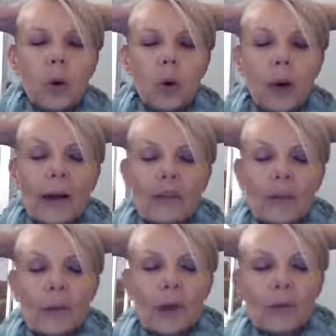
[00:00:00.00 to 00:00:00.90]

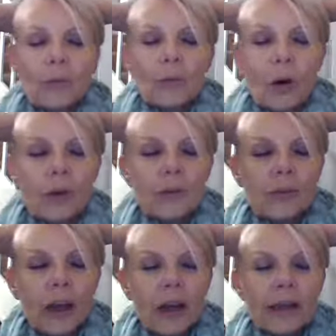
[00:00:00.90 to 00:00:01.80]
actually I'm going to rock
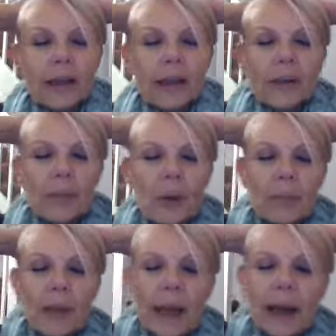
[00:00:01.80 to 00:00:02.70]
slightly because my
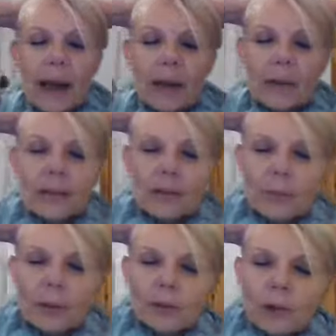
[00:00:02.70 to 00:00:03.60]
meerkat likes to
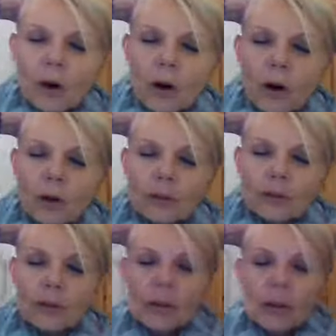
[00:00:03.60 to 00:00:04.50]
be
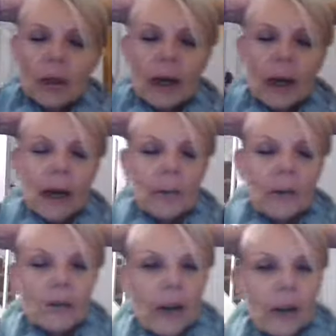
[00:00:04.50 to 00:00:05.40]
rocked. And I'm
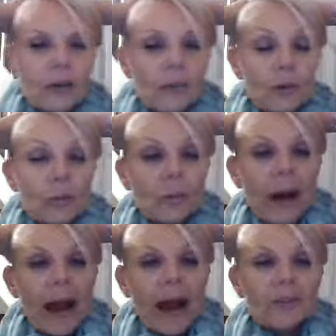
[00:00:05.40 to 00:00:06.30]
going to take a few
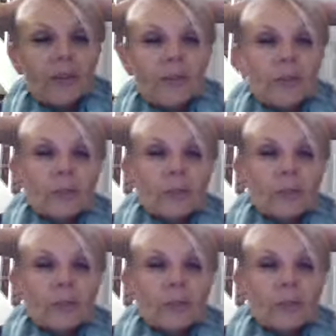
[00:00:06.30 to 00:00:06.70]
breaths.